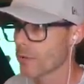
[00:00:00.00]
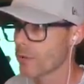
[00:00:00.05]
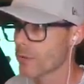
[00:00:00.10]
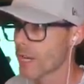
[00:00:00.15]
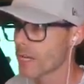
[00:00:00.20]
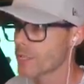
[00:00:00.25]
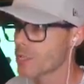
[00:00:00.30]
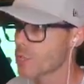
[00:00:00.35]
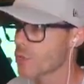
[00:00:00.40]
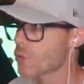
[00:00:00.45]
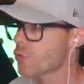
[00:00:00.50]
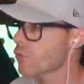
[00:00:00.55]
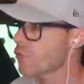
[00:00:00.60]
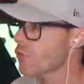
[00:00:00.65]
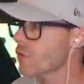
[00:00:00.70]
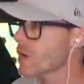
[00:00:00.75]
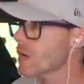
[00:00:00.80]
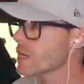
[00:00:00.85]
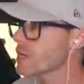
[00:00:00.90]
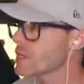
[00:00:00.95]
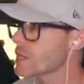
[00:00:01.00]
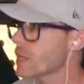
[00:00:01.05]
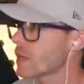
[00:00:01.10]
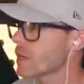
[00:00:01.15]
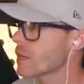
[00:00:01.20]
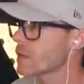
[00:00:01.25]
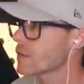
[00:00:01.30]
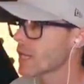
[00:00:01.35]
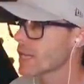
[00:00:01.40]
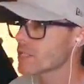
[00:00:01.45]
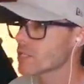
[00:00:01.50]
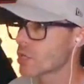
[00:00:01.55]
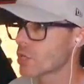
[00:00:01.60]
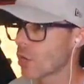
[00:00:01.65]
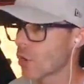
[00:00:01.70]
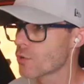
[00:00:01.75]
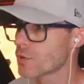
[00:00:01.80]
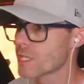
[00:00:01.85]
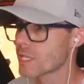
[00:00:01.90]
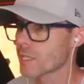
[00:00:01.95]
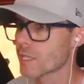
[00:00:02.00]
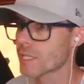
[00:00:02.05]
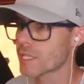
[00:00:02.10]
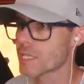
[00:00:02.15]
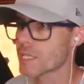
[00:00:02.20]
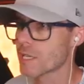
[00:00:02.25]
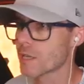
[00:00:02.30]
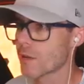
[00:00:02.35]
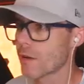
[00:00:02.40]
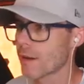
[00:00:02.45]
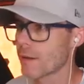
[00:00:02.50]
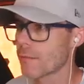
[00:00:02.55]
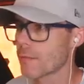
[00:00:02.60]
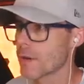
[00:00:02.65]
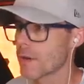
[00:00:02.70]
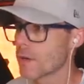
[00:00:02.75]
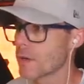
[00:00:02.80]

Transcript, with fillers: That's crazy. That's a ghostly slime.